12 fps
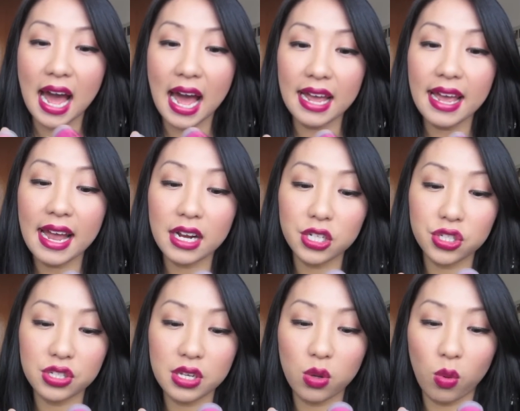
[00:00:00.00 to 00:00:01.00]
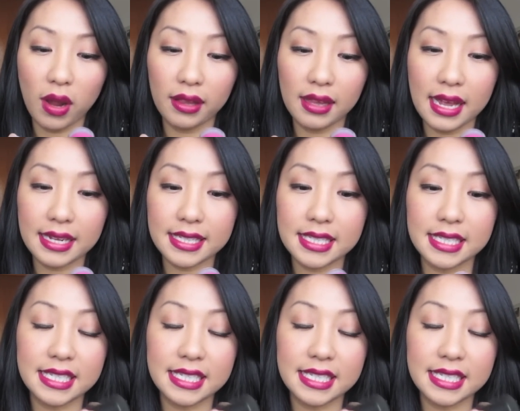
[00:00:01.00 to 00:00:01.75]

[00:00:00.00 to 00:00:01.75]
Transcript: I actually quite like